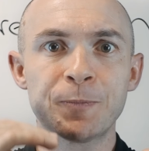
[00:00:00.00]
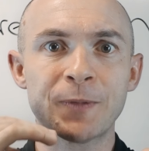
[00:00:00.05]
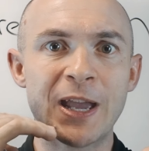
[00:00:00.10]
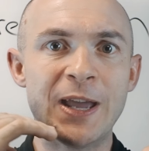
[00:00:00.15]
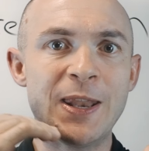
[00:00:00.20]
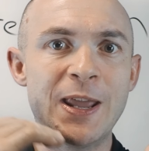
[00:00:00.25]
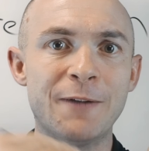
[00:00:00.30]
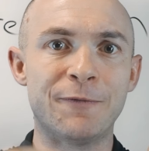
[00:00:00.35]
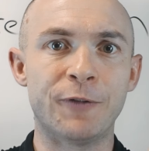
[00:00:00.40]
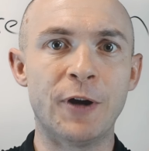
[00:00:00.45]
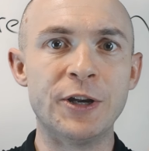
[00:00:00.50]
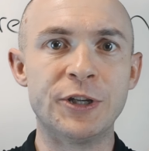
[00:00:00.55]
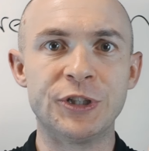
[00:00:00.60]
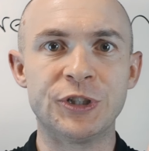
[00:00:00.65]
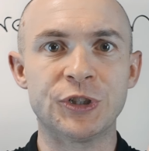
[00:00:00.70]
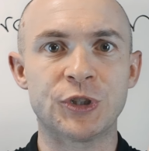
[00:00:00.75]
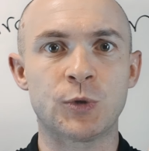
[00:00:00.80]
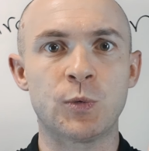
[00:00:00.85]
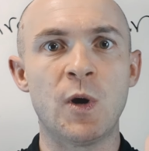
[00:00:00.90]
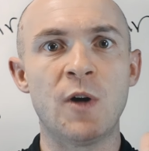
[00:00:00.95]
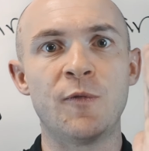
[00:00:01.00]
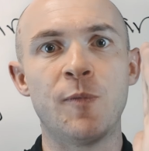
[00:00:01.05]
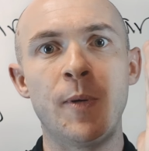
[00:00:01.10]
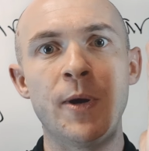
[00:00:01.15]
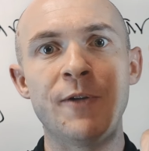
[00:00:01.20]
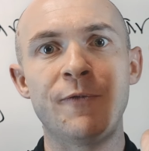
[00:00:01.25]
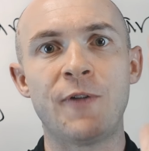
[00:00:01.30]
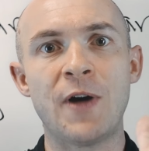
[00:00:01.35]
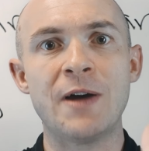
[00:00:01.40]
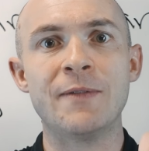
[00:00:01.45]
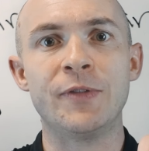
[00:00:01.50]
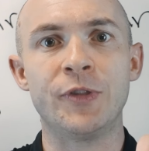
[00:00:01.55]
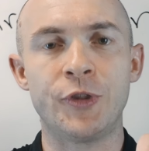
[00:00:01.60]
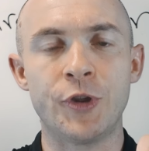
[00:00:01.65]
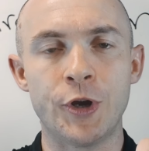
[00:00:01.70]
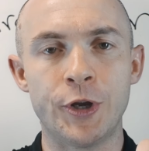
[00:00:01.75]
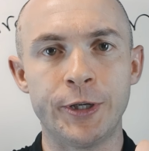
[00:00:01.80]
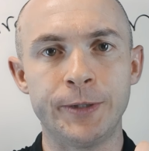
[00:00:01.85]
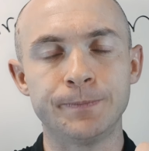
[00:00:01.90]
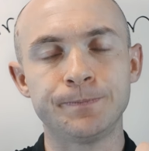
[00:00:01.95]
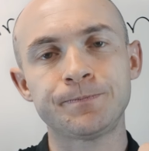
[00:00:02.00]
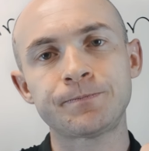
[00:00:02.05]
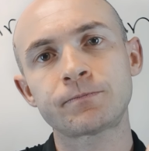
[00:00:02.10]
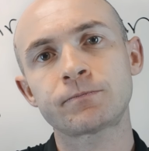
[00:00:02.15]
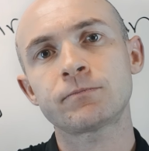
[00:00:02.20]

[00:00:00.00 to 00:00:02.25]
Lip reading: and their frontage is 12.5 and 30.